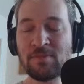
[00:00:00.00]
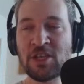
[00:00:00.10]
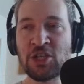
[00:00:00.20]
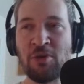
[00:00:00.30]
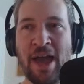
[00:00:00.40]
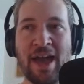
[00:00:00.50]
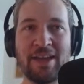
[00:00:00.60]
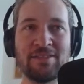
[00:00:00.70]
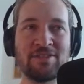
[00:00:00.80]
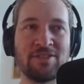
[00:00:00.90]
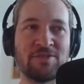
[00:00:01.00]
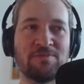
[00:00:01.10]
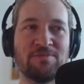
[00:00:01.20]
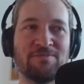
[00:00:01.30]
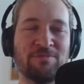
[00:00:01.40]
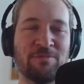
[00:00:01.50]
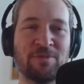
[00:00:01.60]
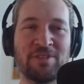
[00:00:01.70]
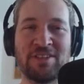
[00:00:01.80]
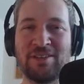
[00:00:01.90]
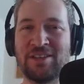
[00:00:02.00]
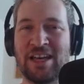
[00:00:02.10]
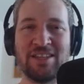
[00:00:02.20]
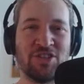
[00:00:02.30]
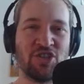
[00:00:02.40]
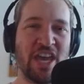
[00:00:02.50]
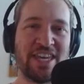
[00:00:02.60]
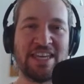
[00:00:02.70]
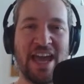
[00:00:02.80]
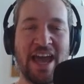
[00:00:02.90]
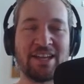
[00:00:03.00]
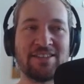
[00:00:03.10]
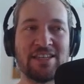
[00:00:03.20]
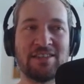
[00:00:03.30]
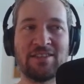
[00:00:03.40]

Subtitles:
you had just kind of shaky acting.